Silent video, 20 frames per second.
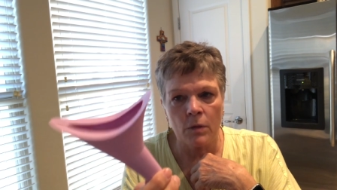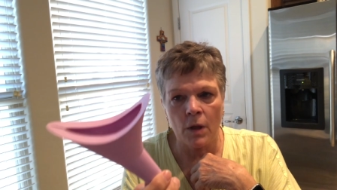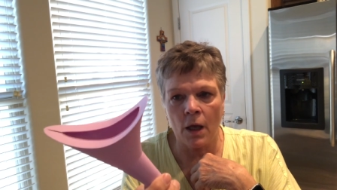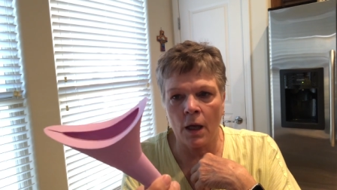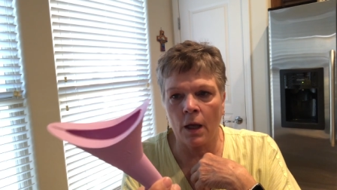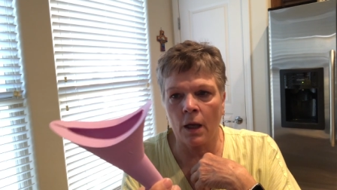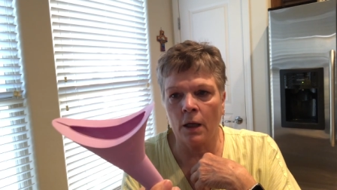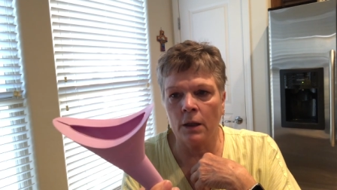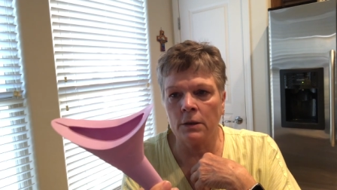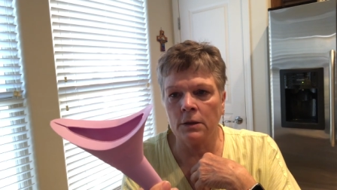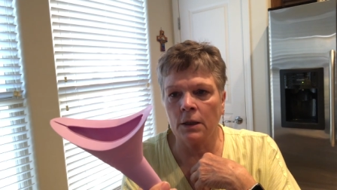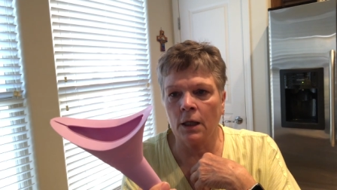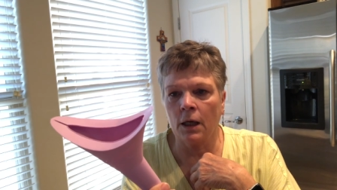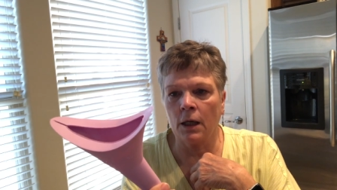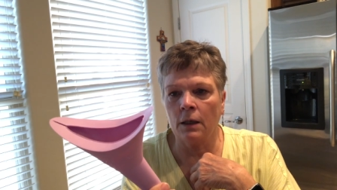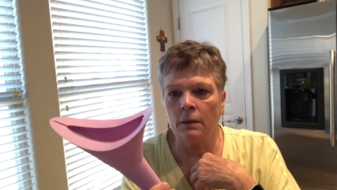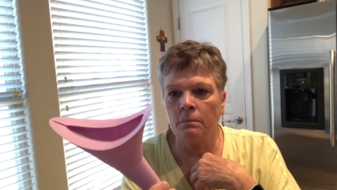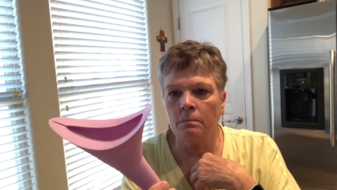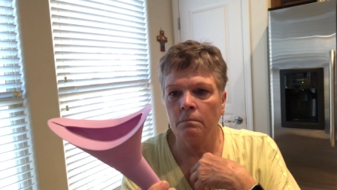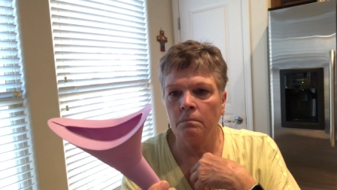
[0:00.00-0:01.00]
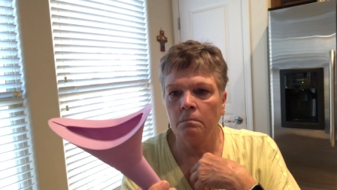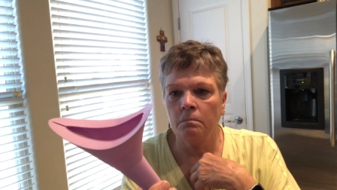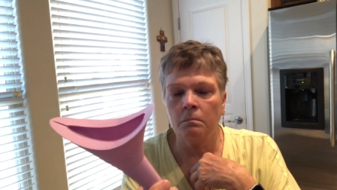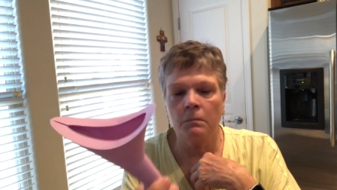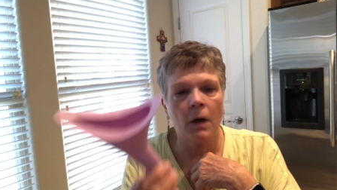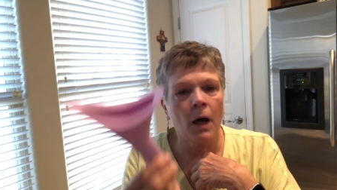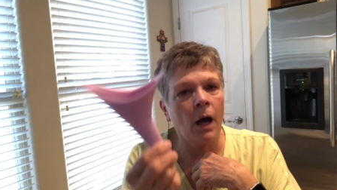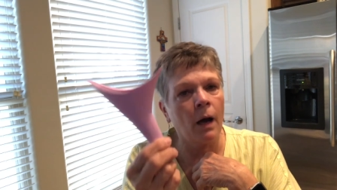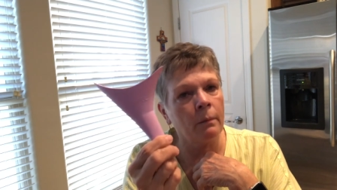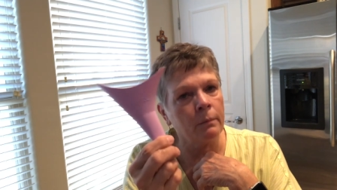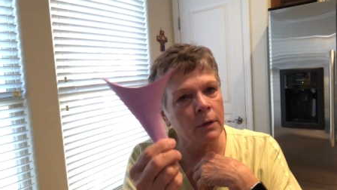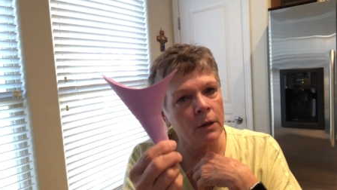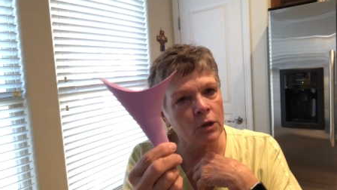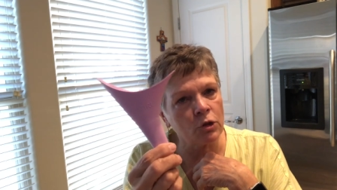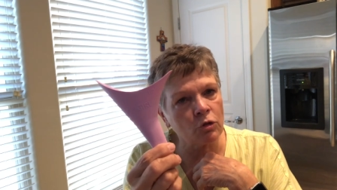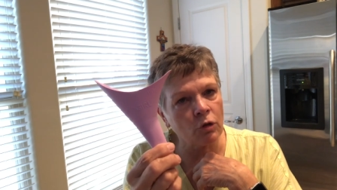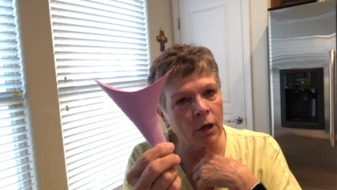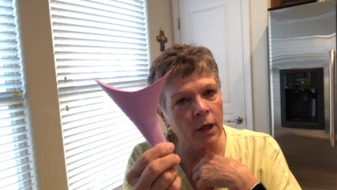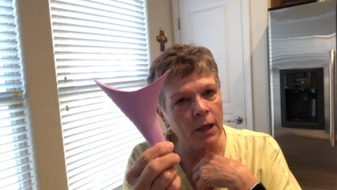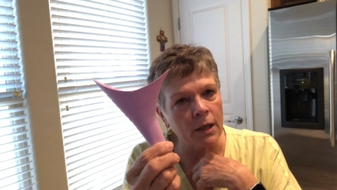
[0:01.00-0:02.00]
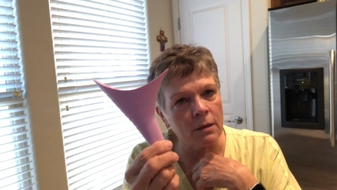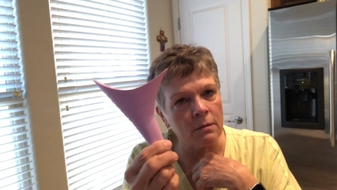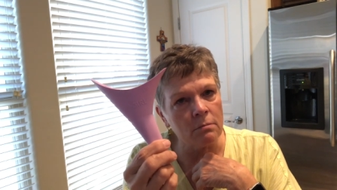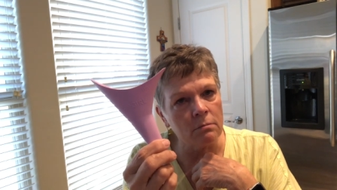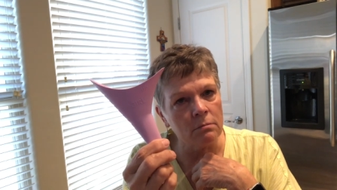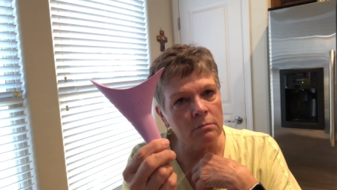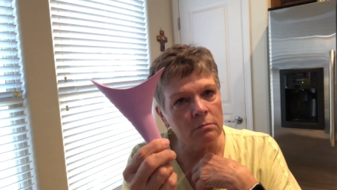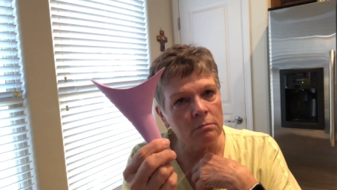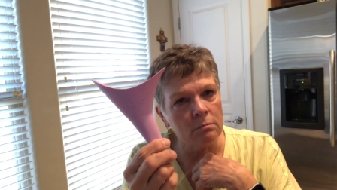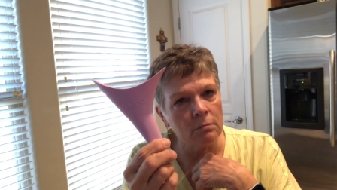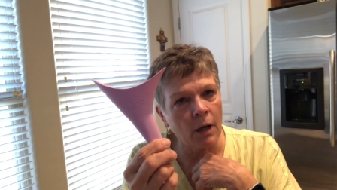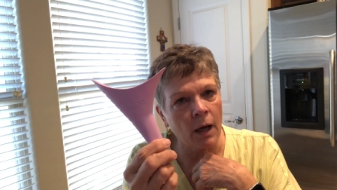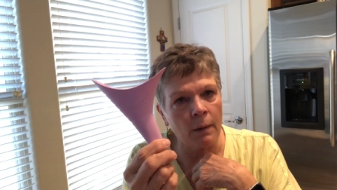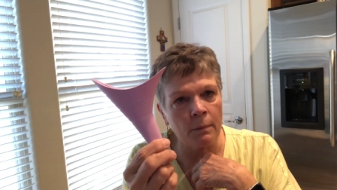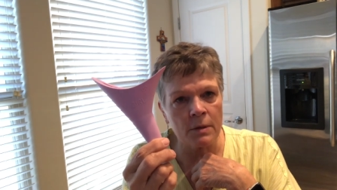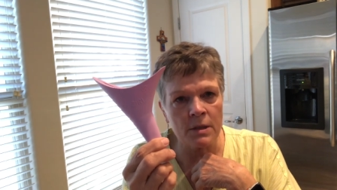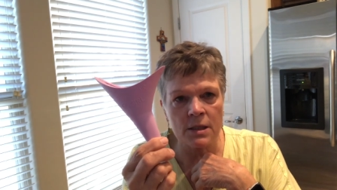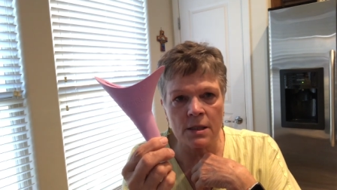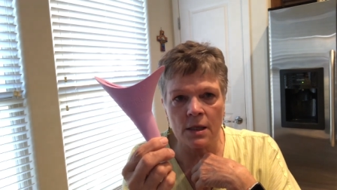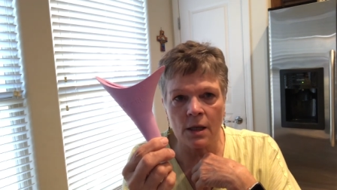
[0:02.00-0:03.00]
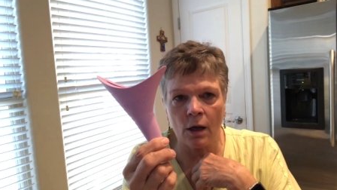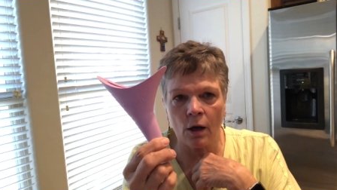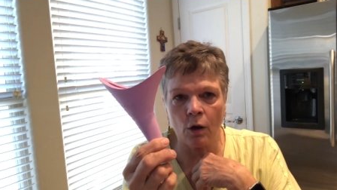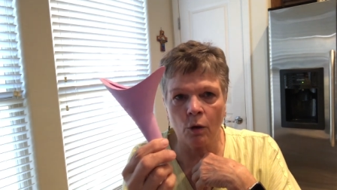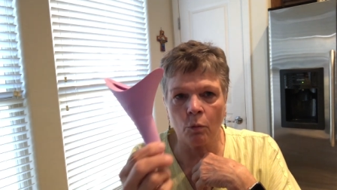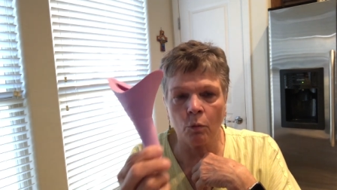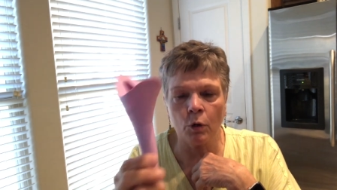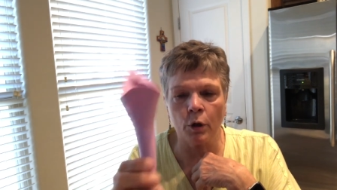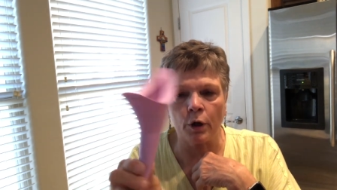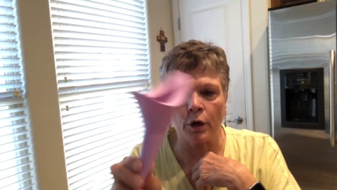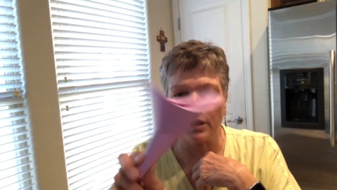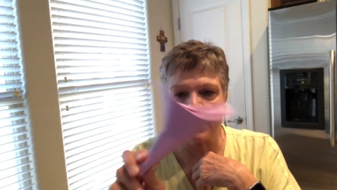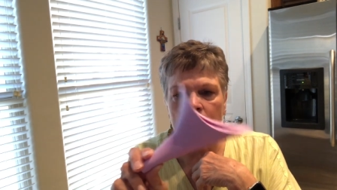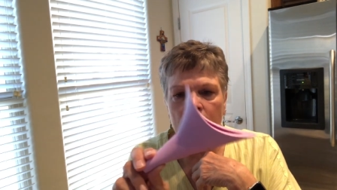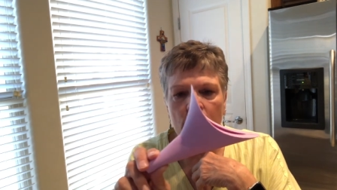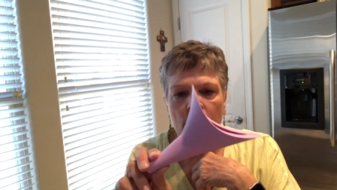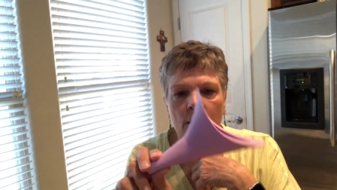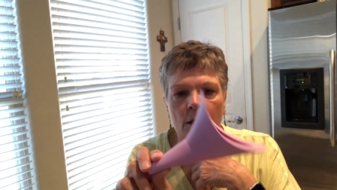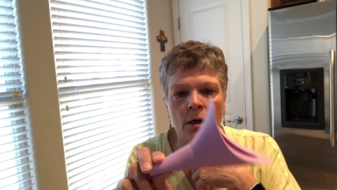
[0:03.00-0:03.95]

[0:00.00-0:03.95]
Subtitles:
And I'm gonna try it. I'm gonna see how it works.